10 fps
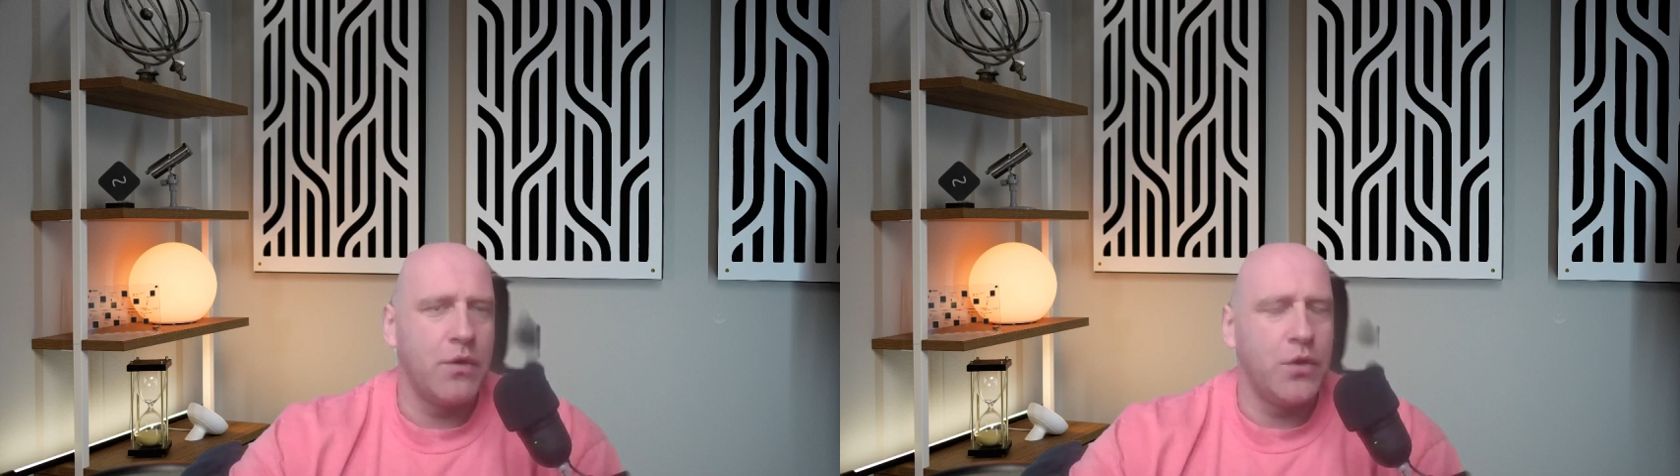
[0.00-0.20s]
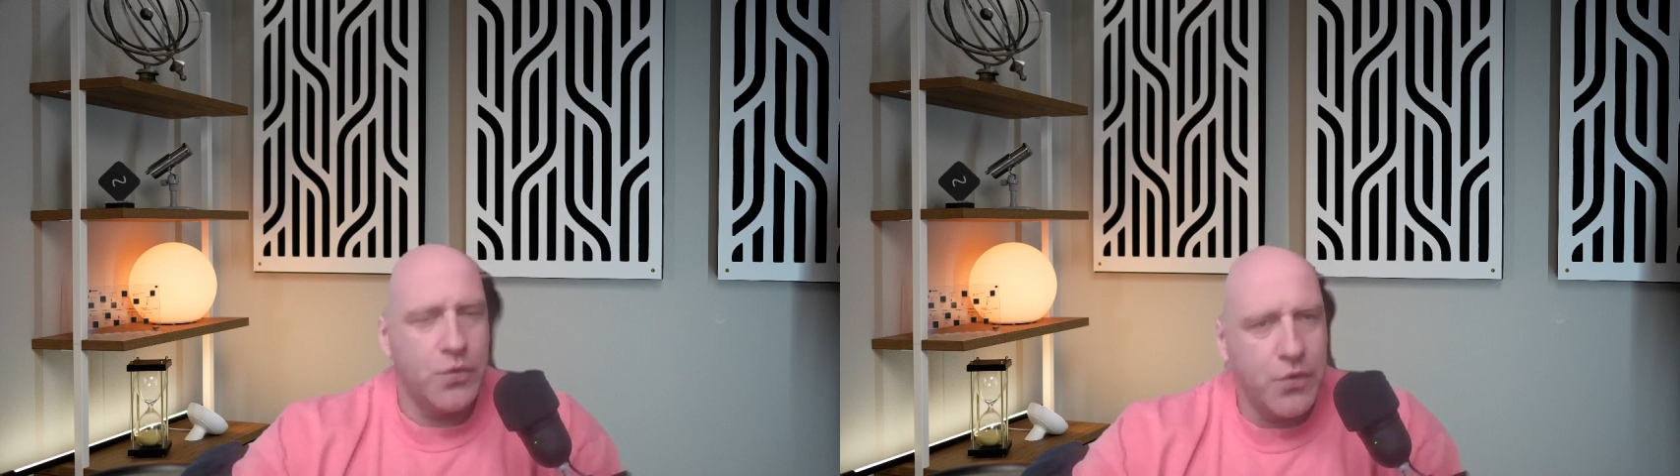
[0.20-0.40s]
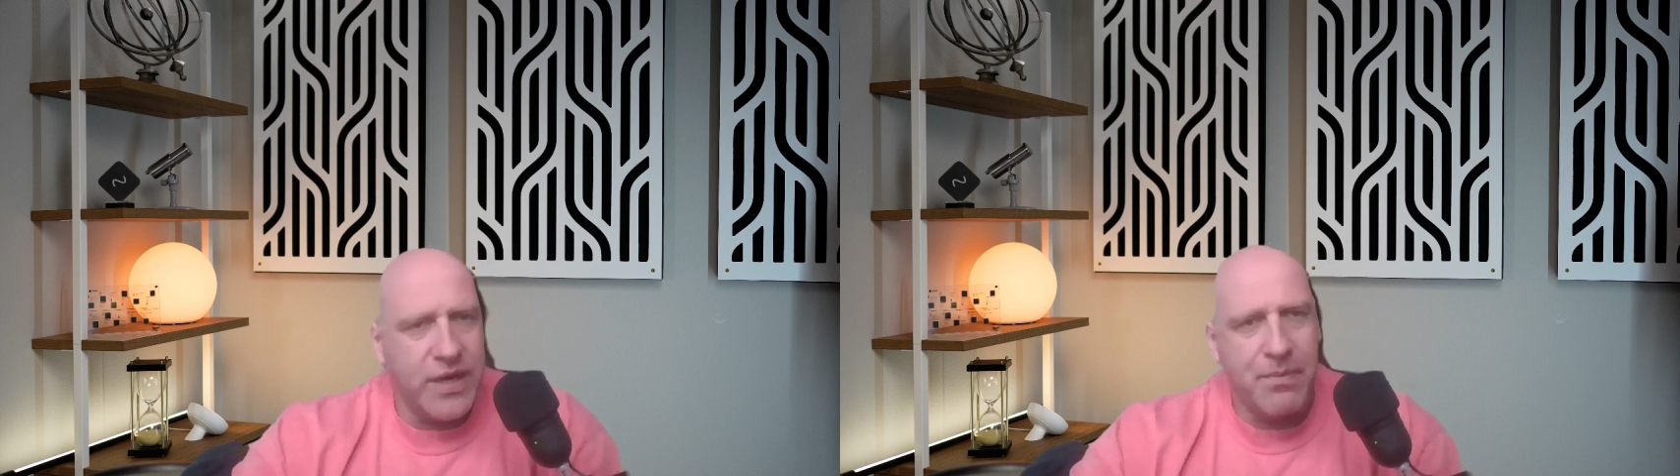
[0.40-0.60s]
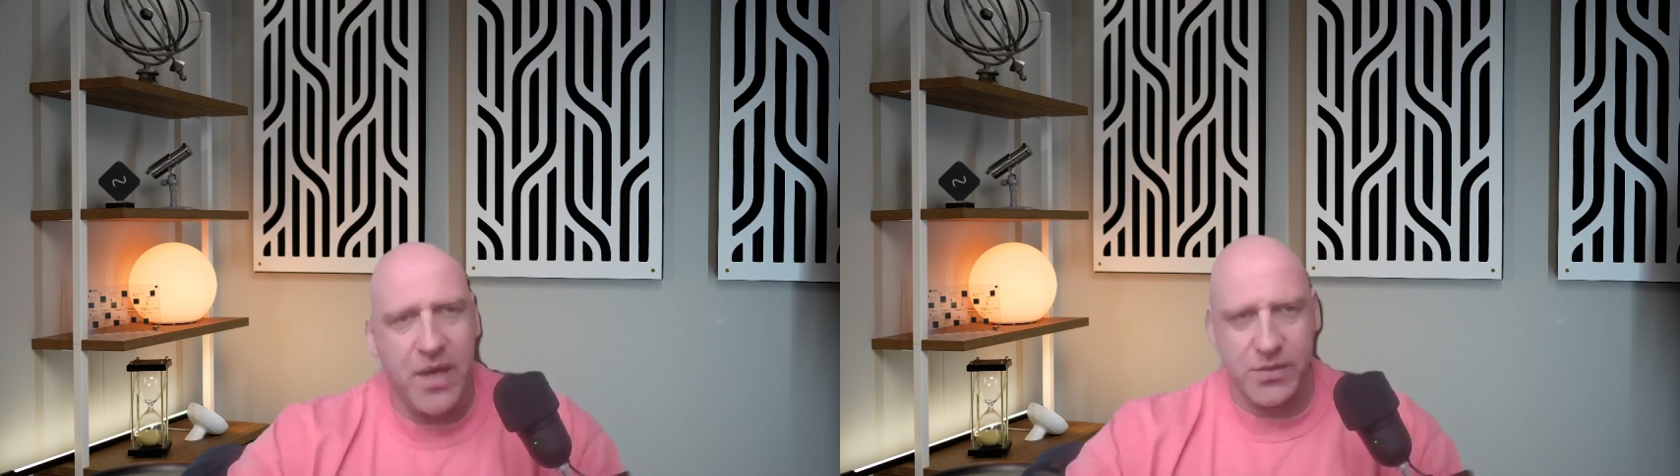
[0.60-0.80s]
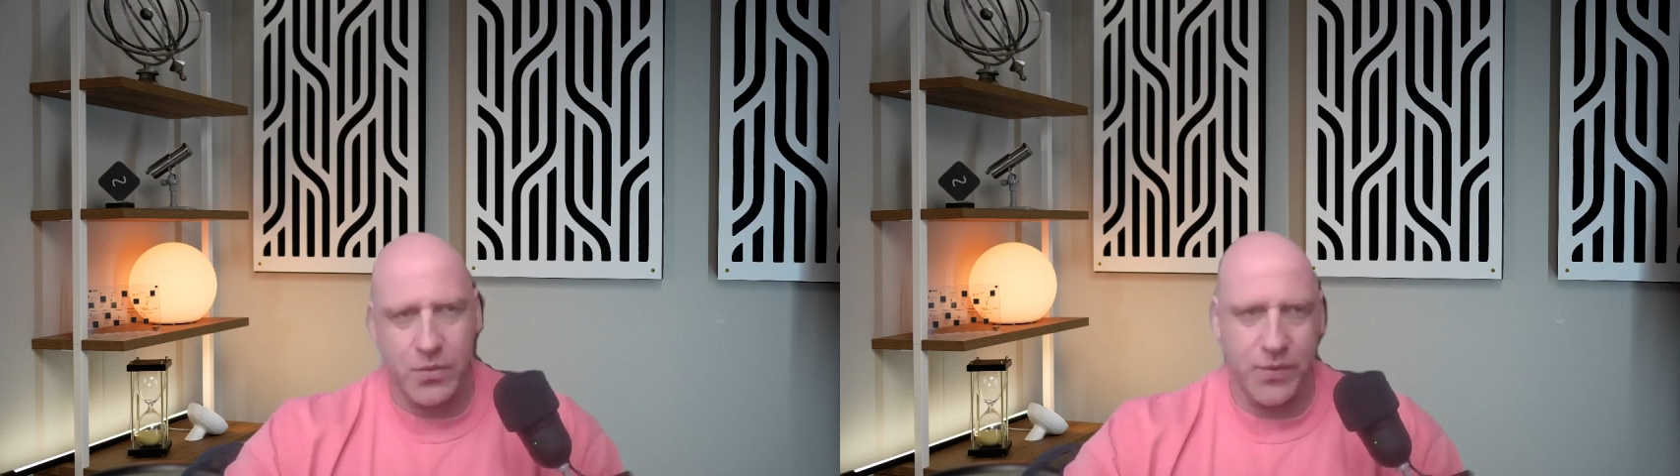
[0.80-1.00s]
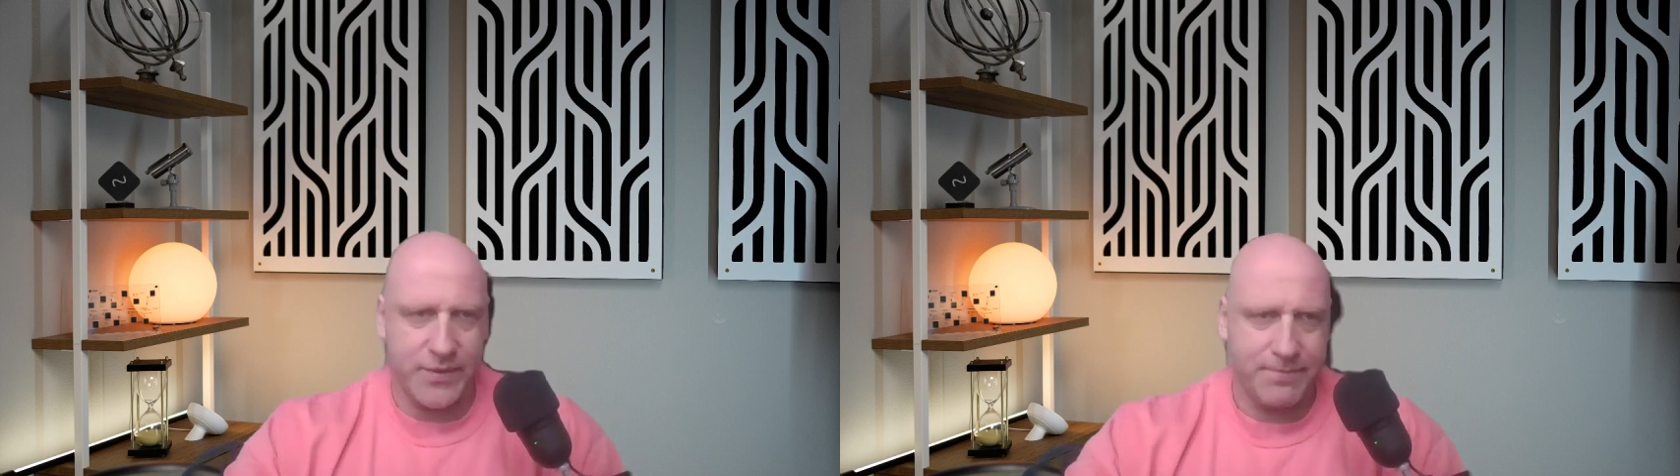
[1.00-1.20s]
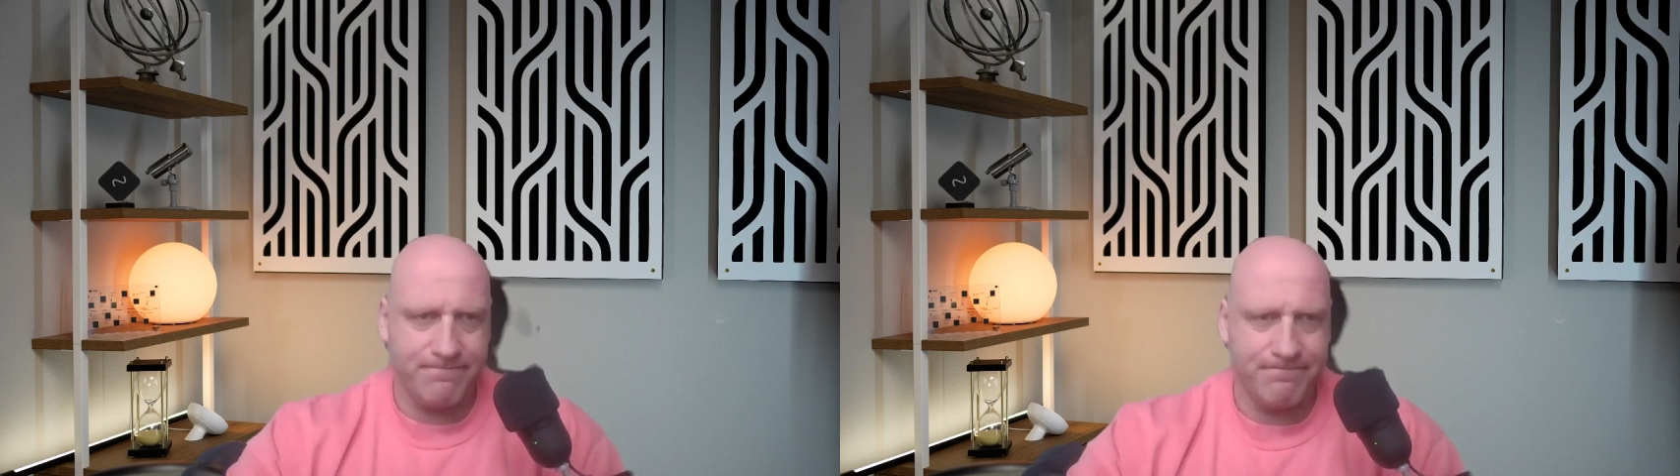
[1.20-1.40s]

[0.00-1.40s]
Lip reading: use unique passwords.